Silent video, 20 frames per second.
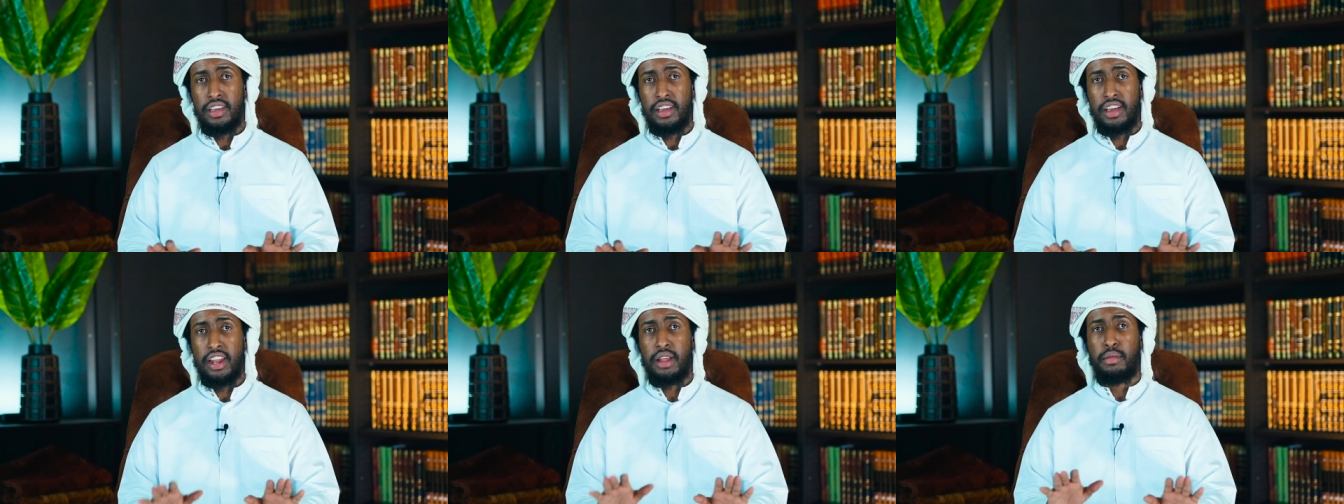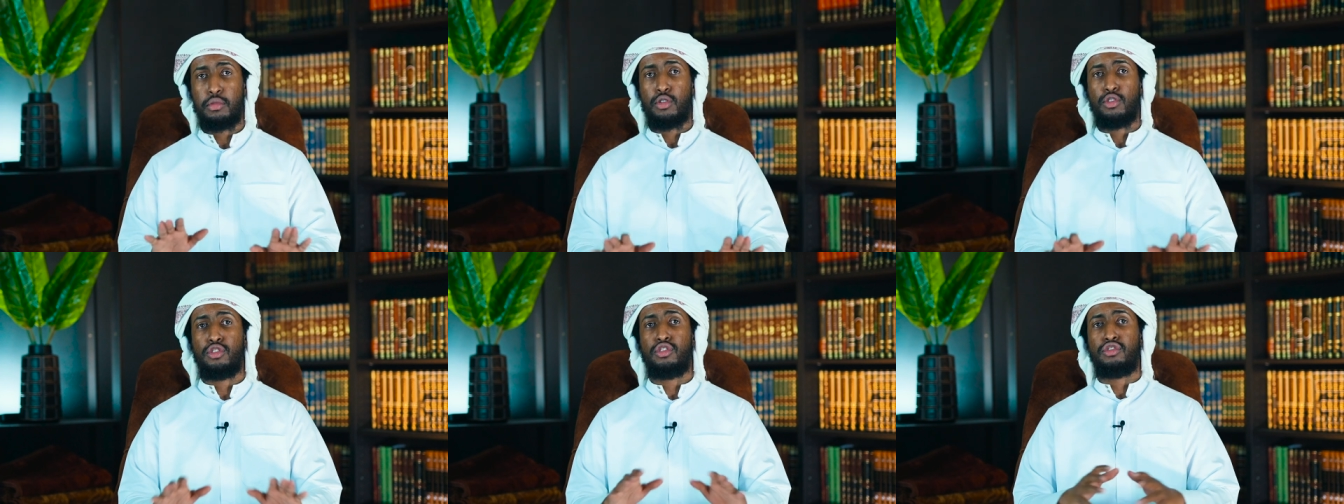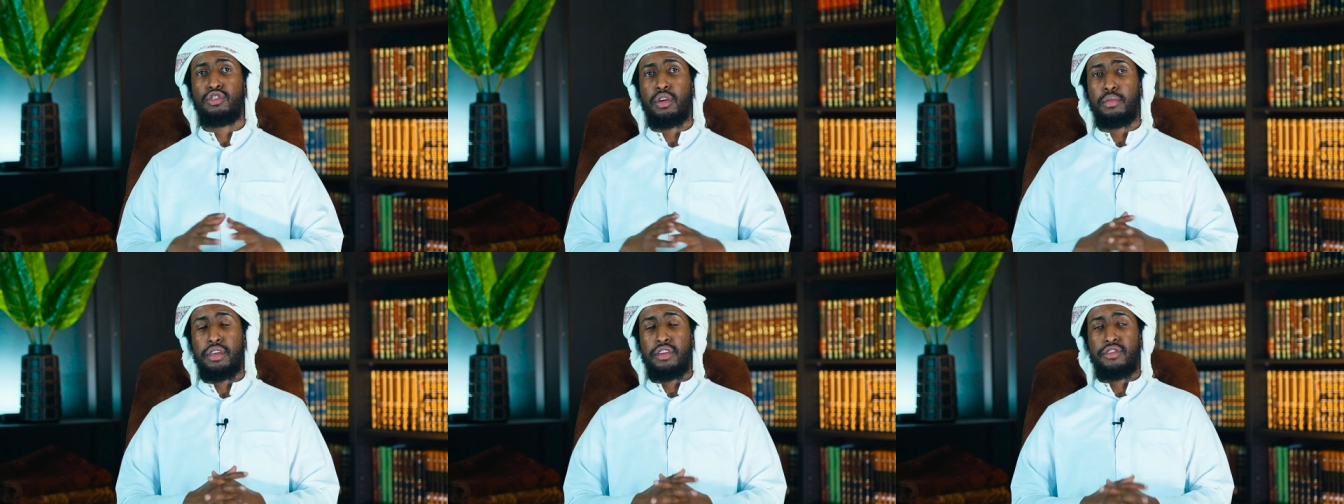and I'm going to
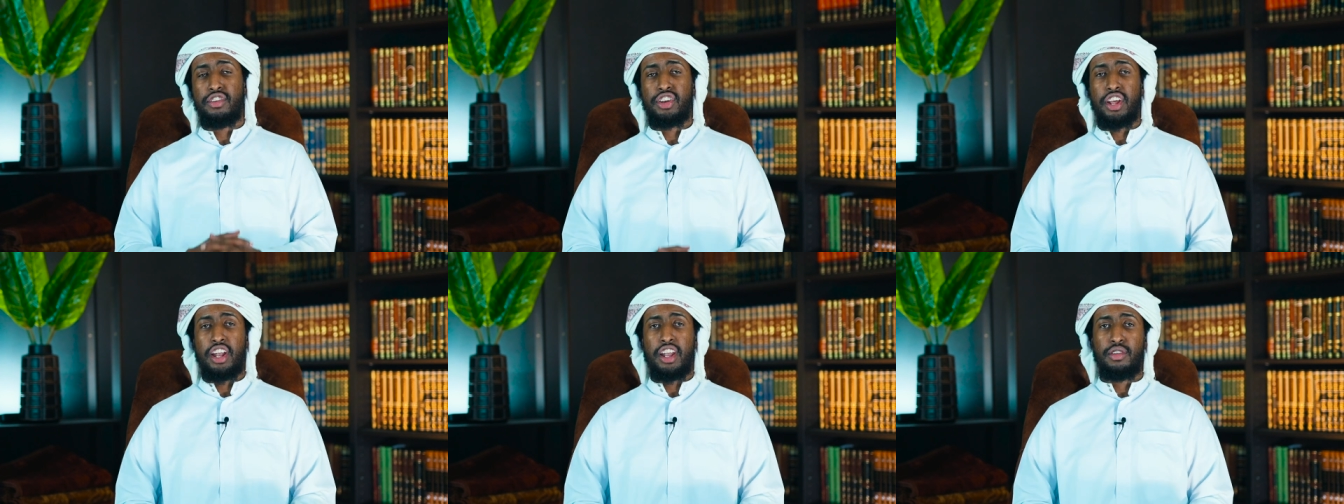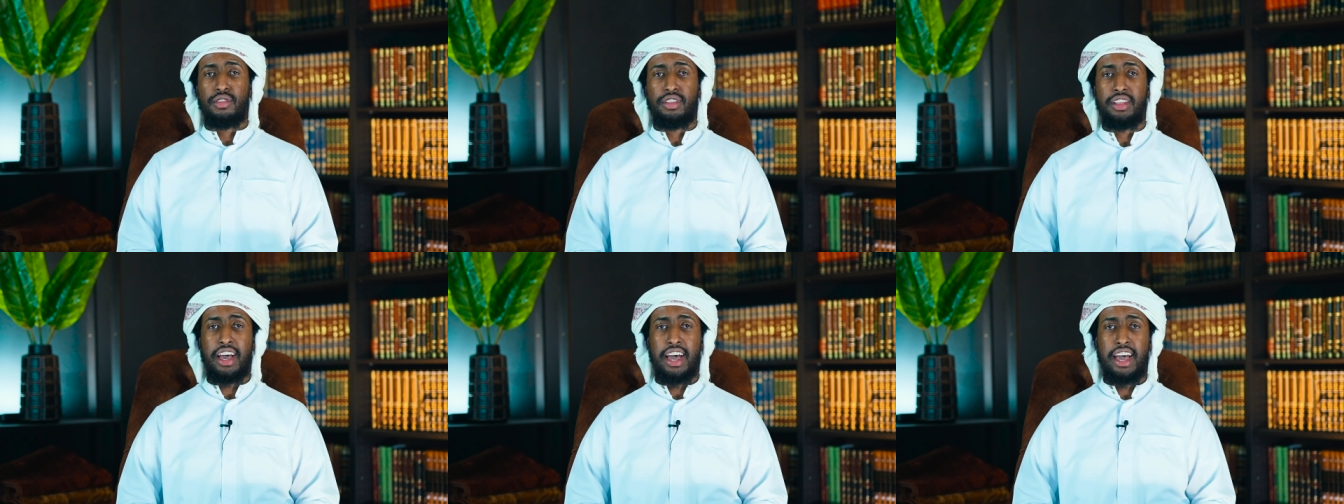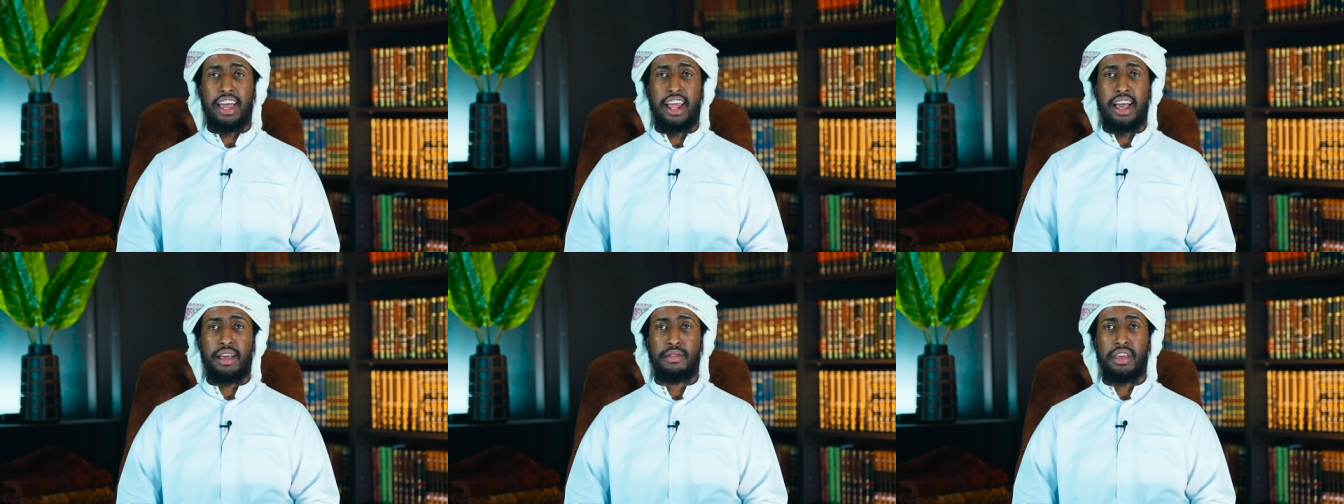stop there inshallah
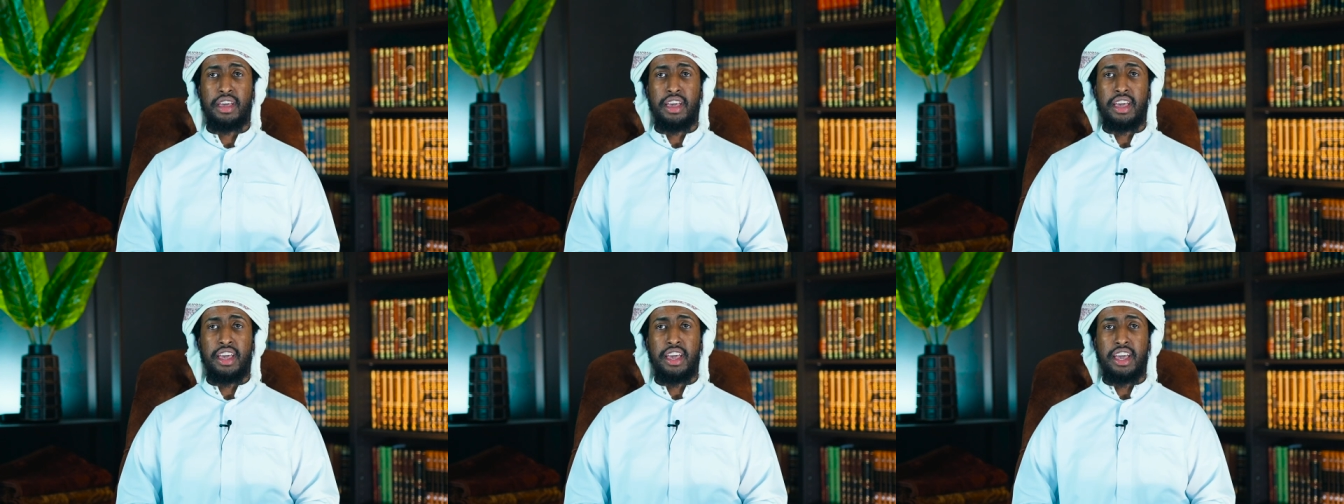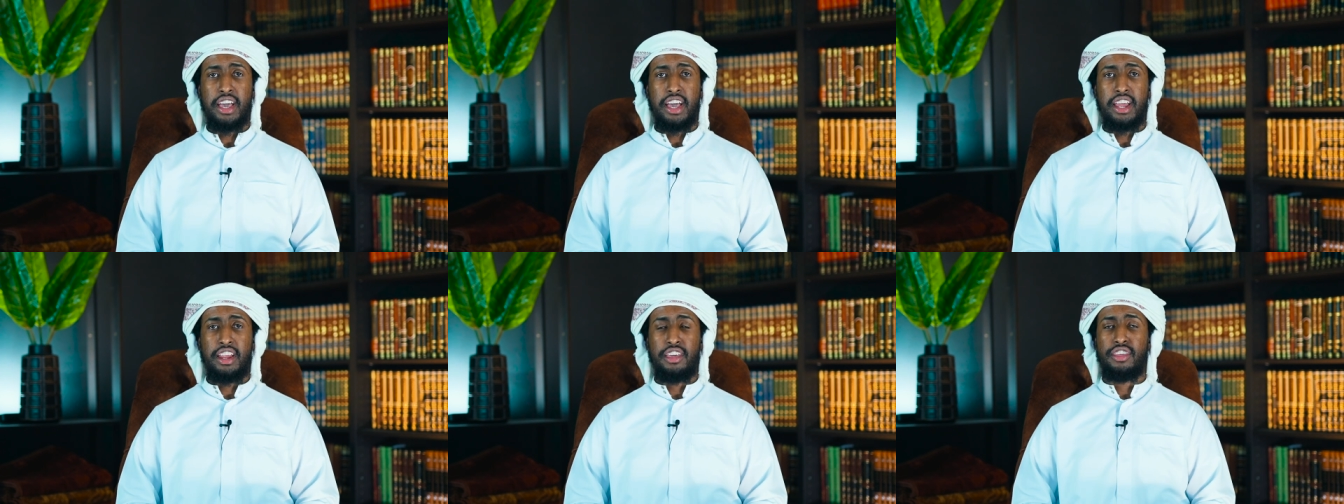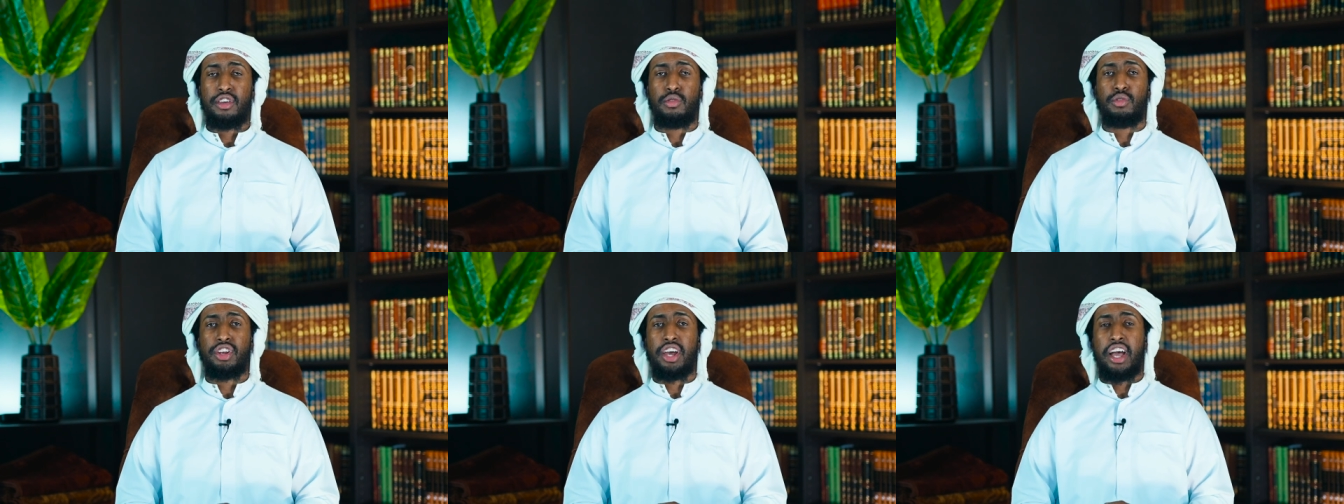ta'ala.
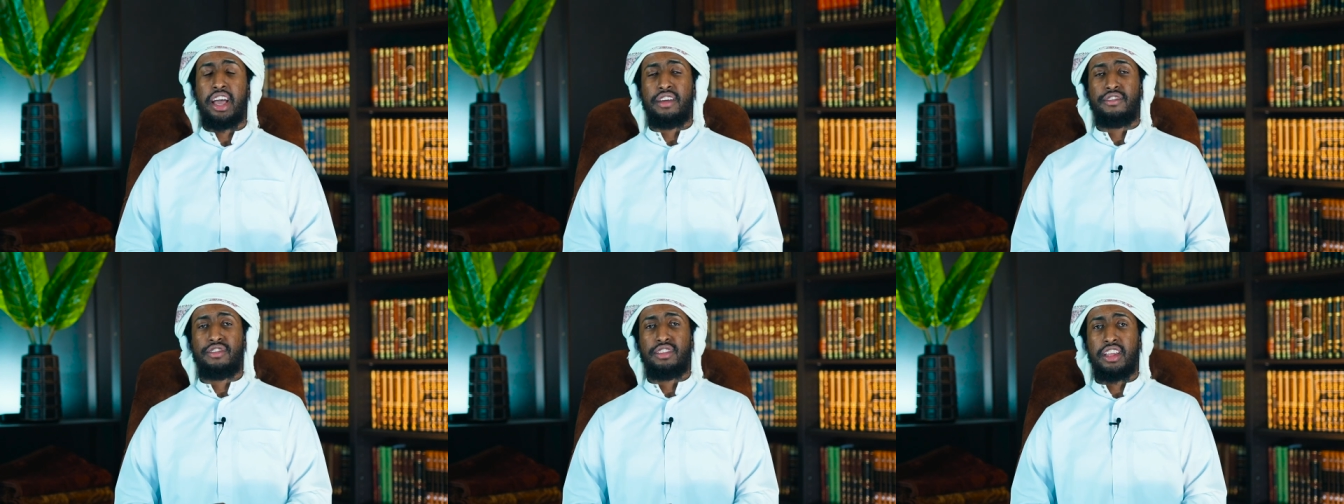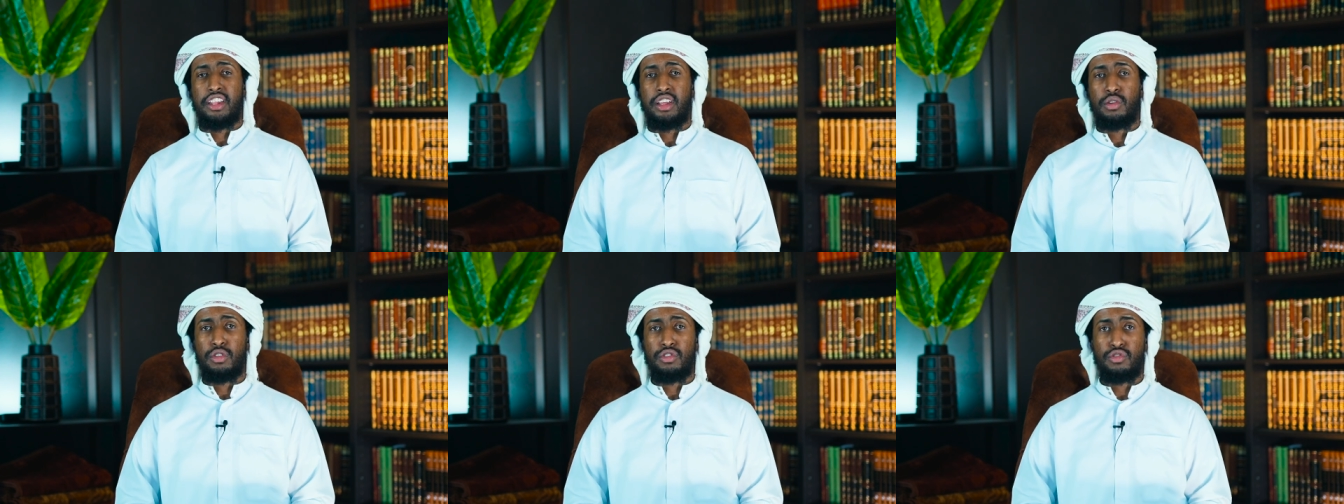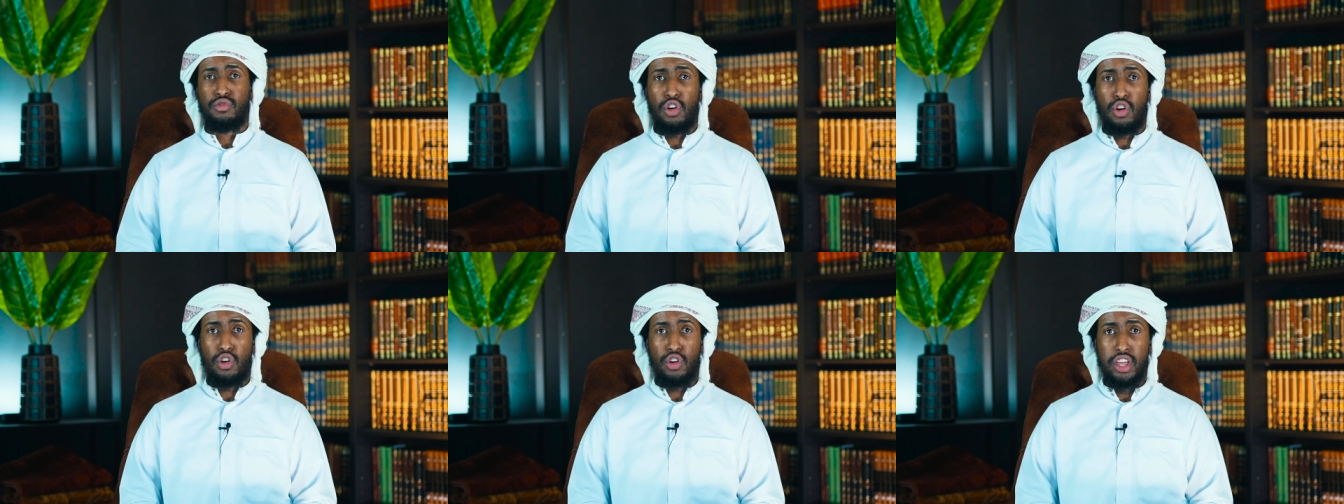Anything which I have said that was
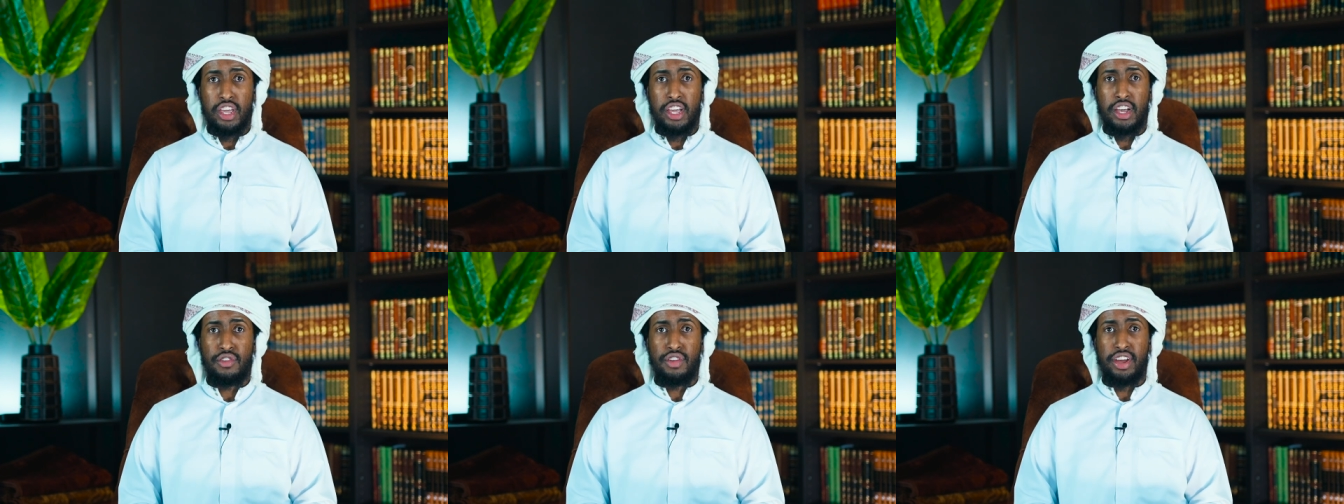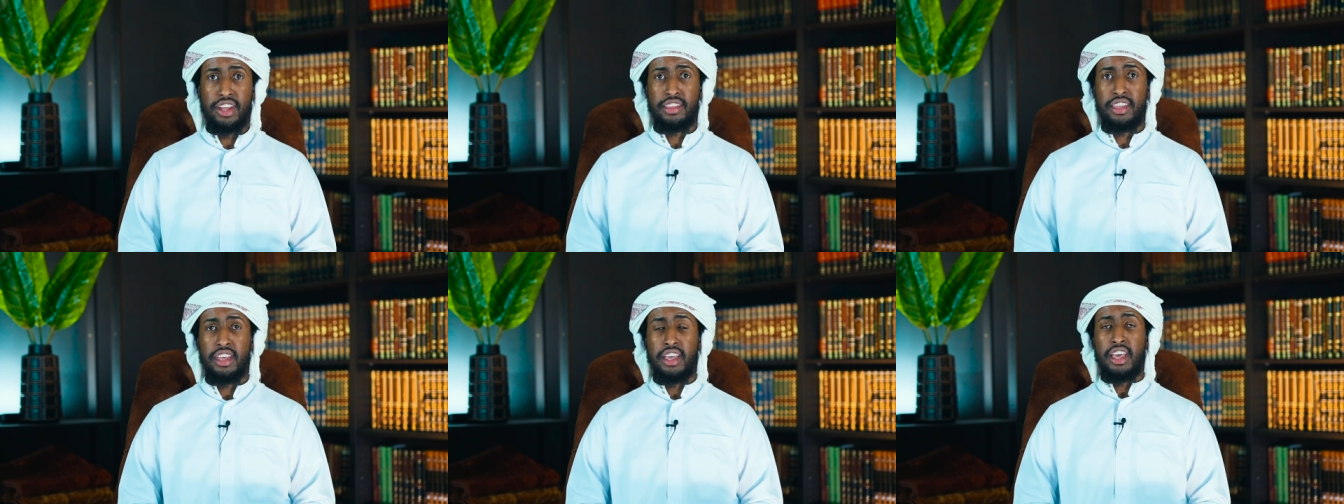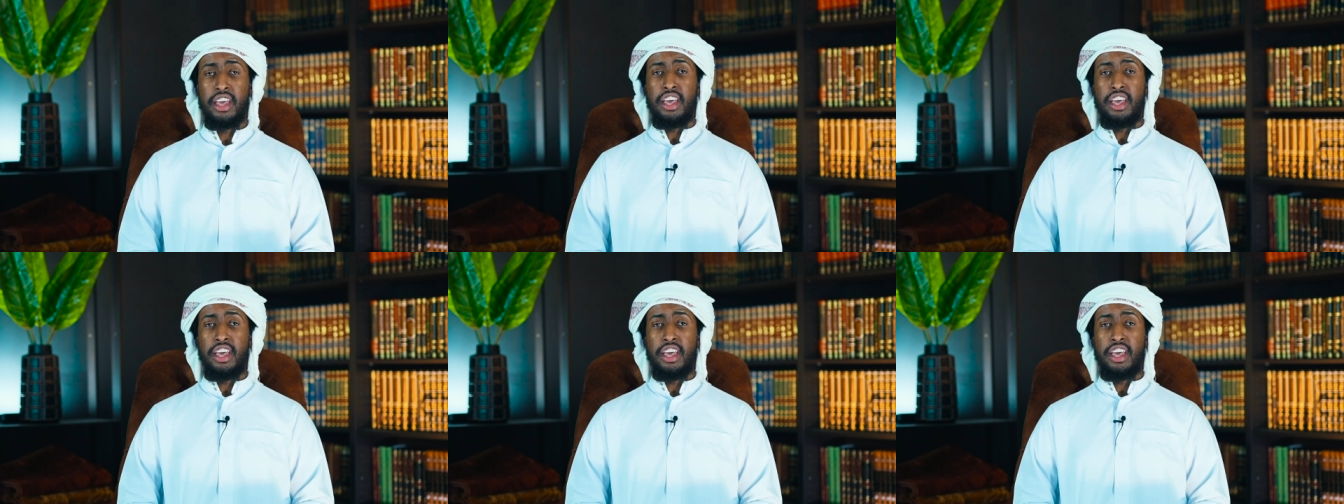wrong or incorrect